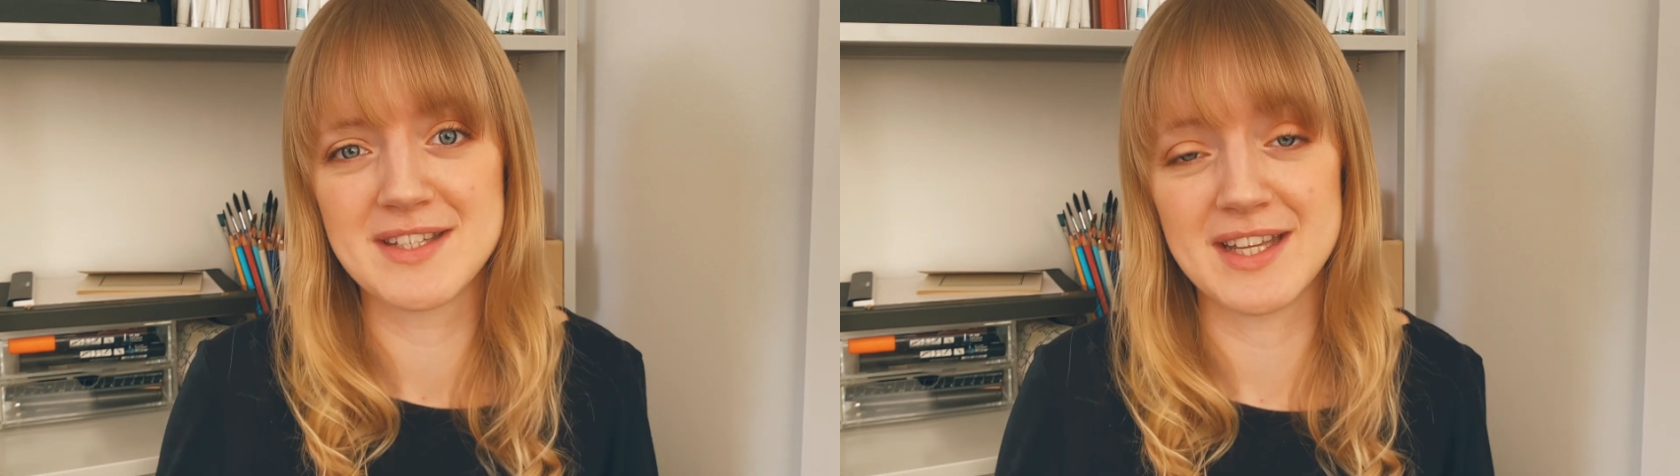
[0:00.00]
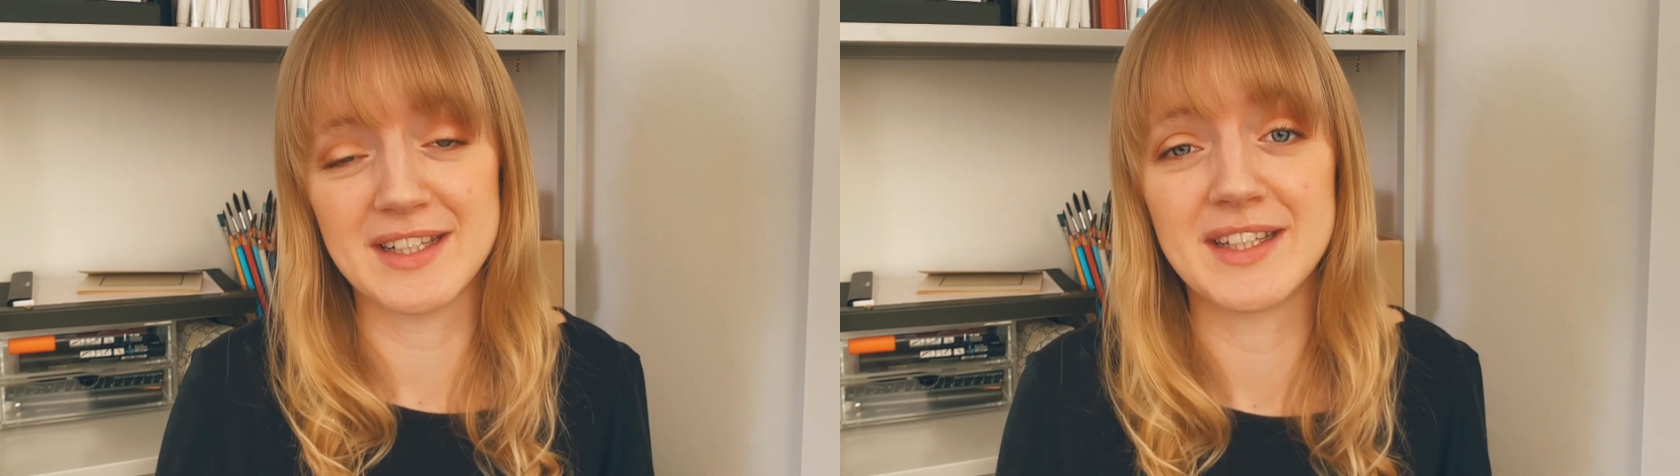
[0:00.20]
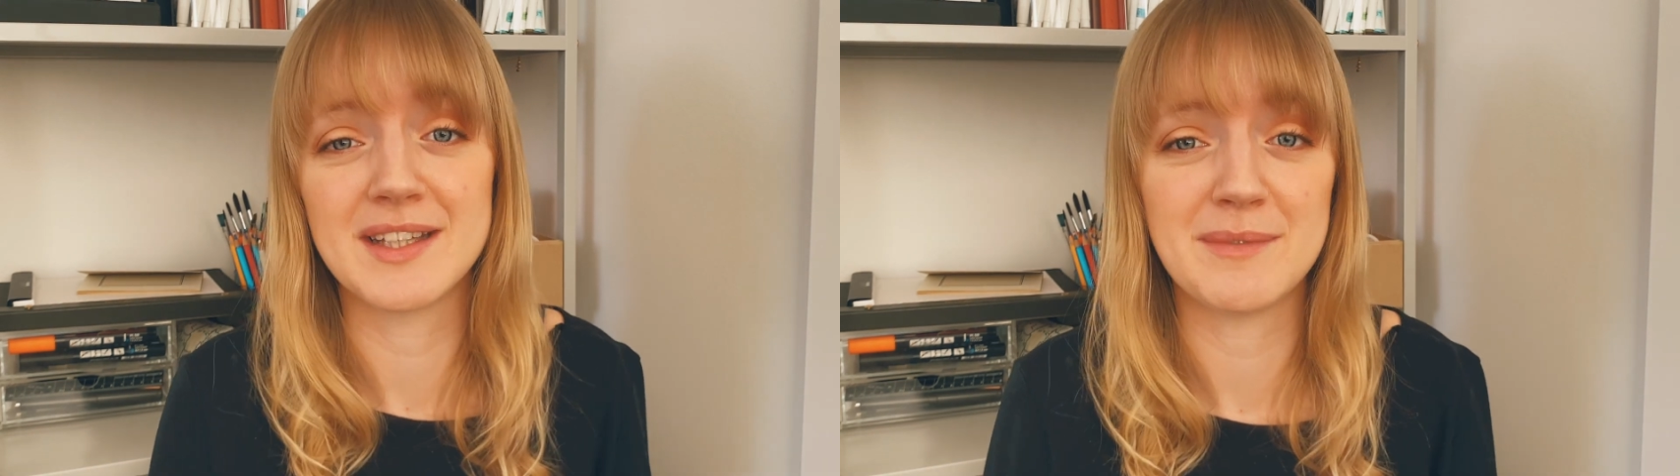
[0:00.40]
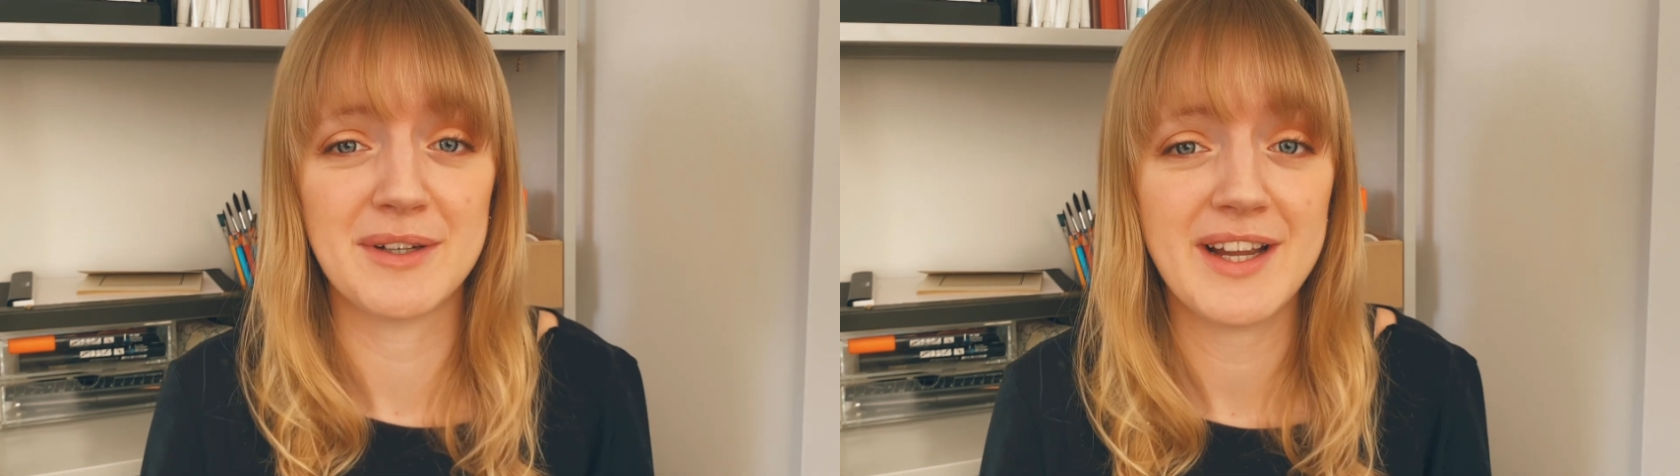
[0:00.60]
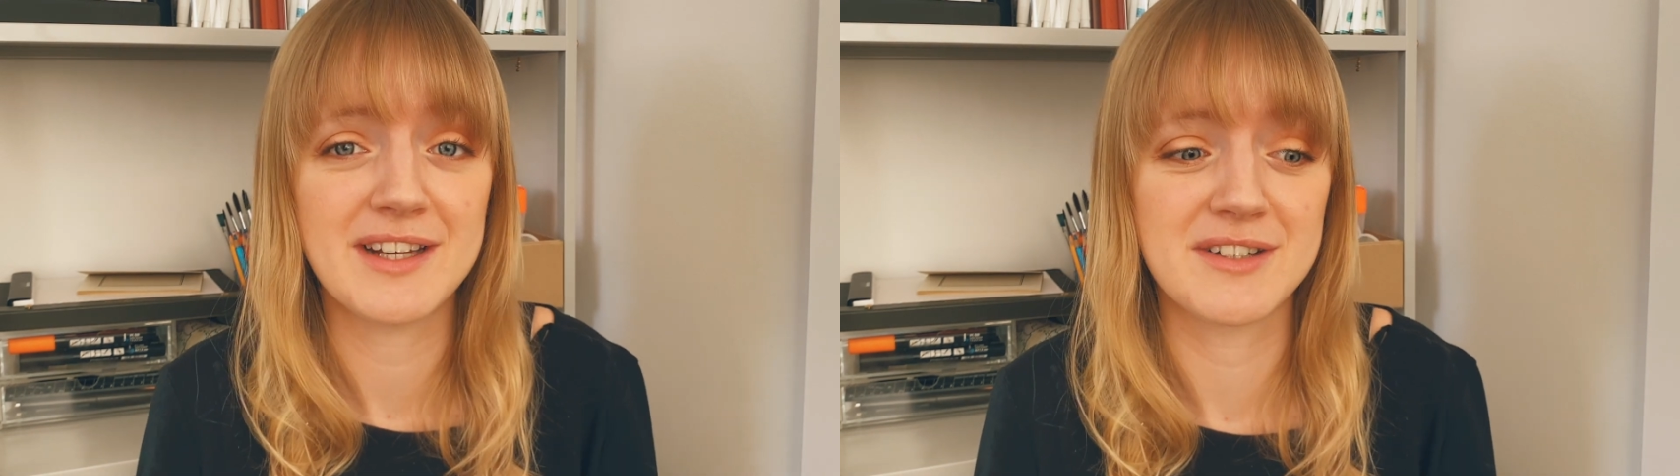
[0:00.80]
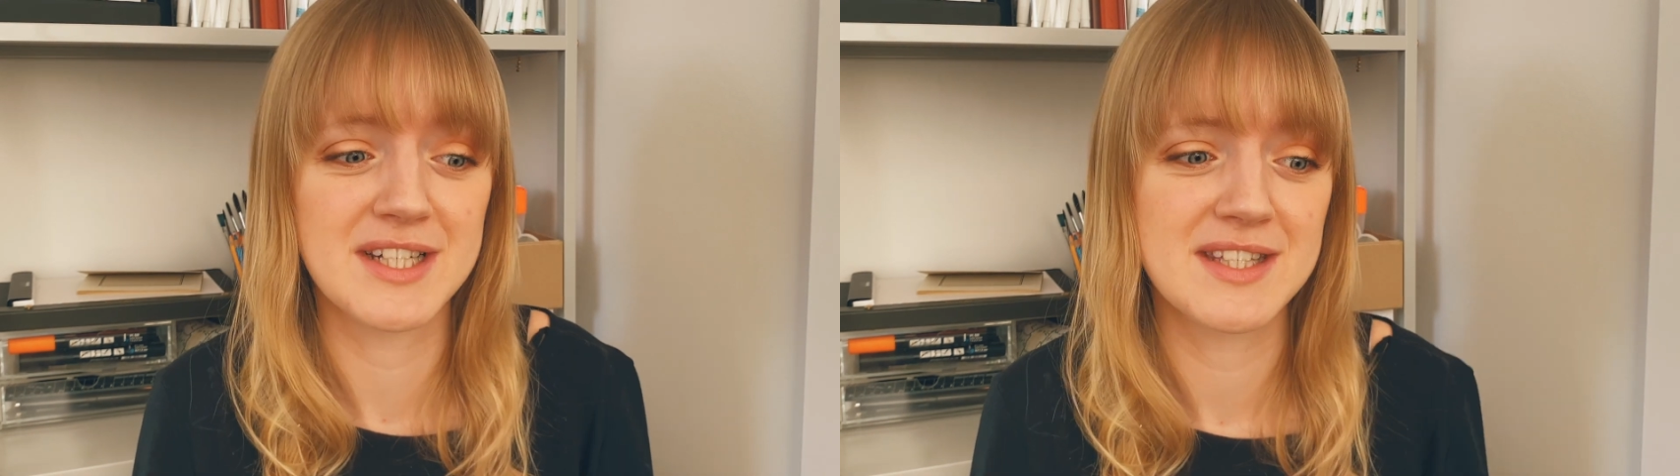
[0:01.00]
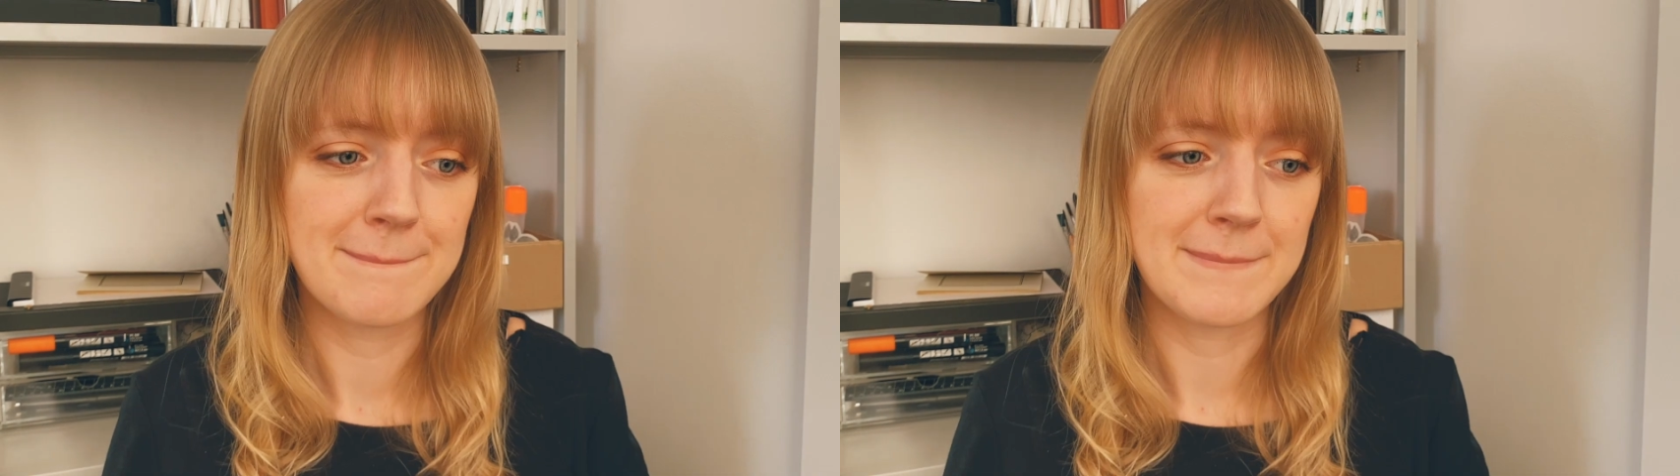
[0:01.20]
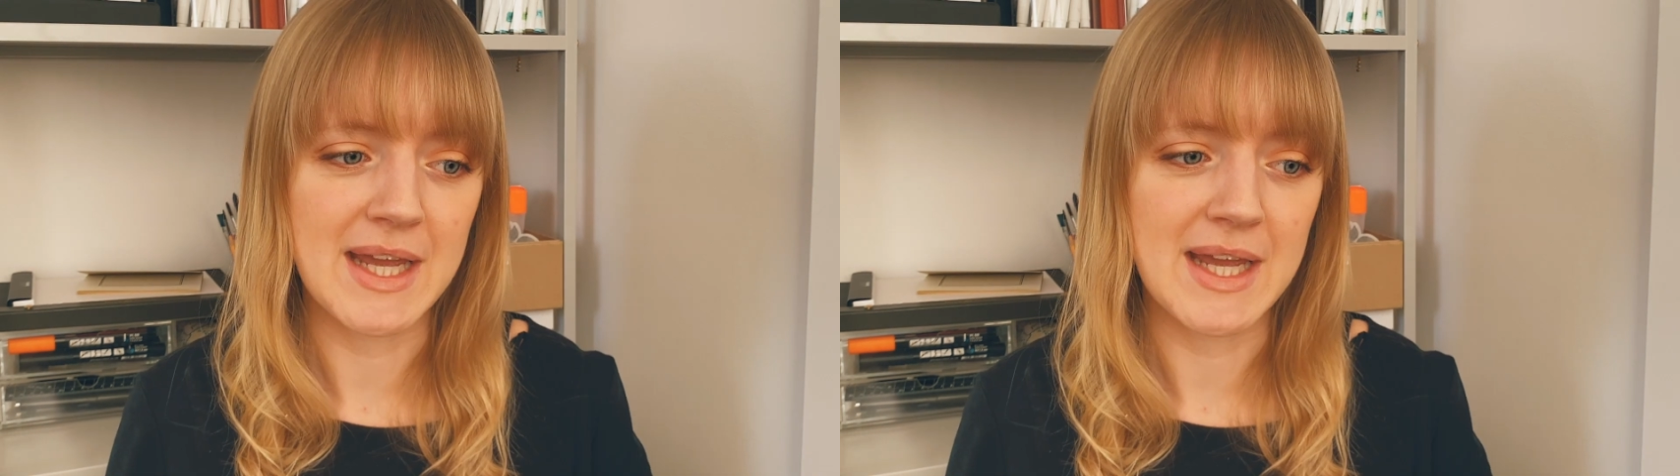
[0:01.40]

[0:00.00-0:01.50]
sending them your address.